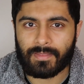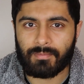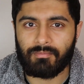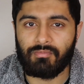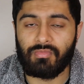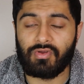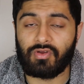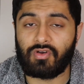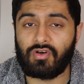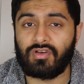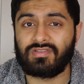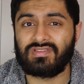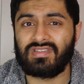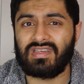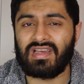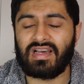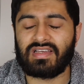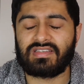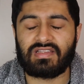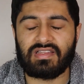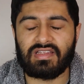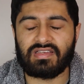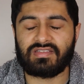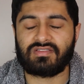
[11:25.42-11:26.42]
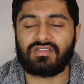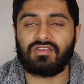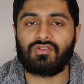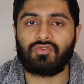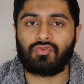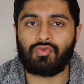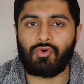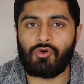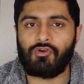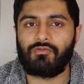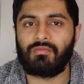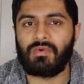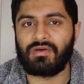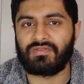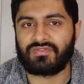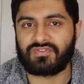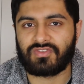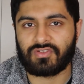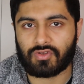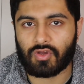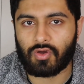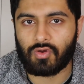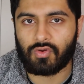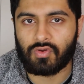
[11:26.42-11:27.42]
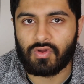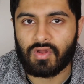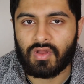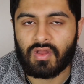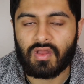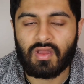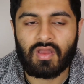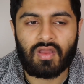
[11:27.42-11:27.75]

because he has less than 12 months to go